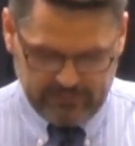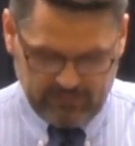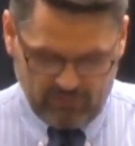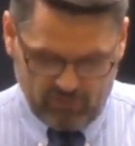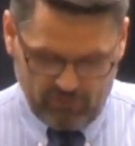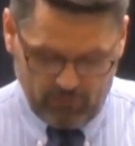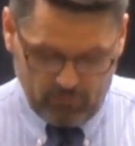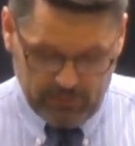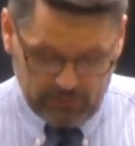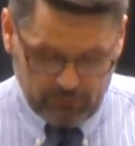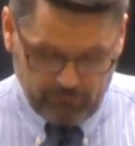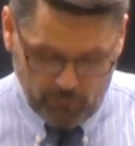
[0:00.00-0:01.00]
And so we
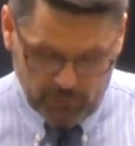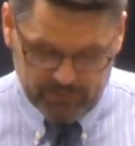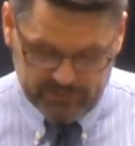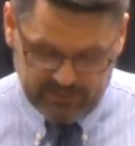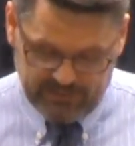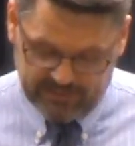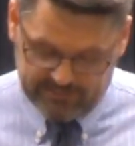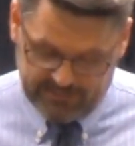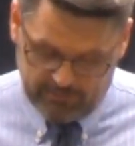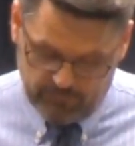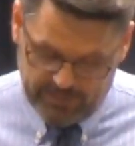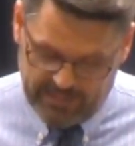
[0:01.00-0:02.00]
look forward to that
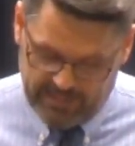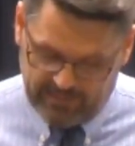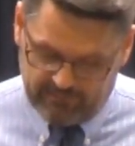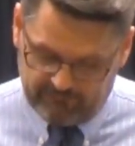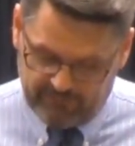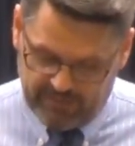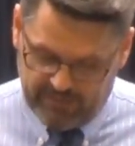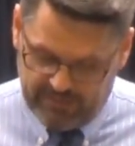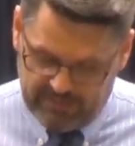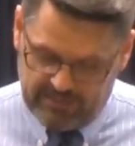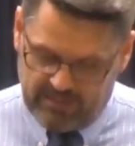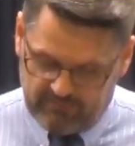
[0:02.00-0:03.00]
day. We have
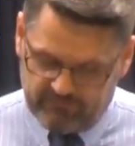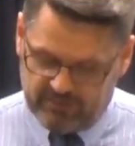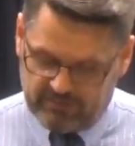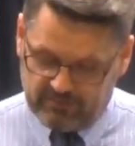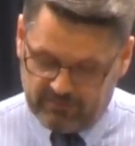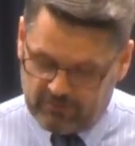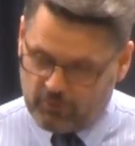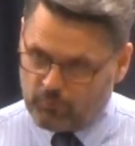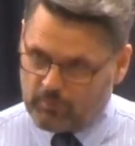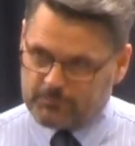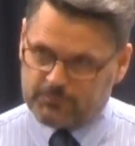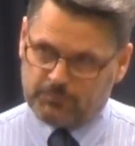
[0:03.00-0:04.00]
in heaven an
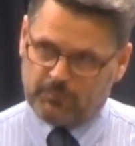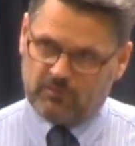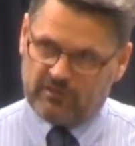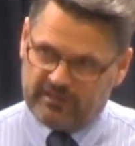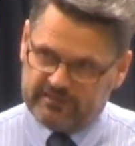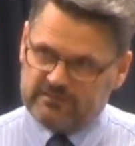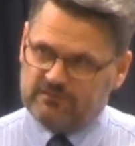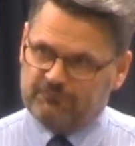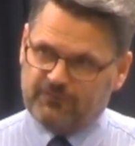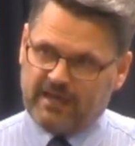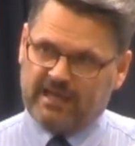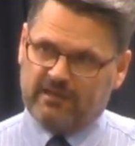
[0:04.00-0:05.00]
incorruptible,
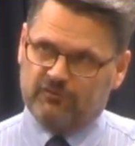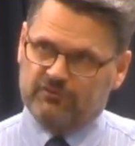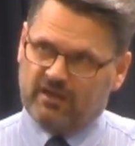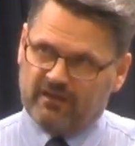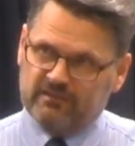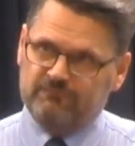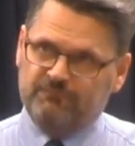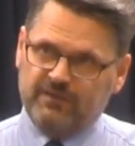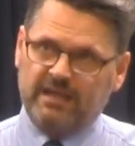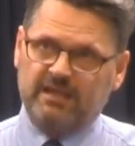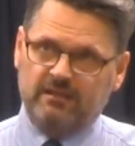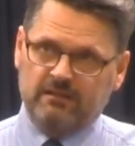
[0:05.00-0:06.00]
undefiled, unfading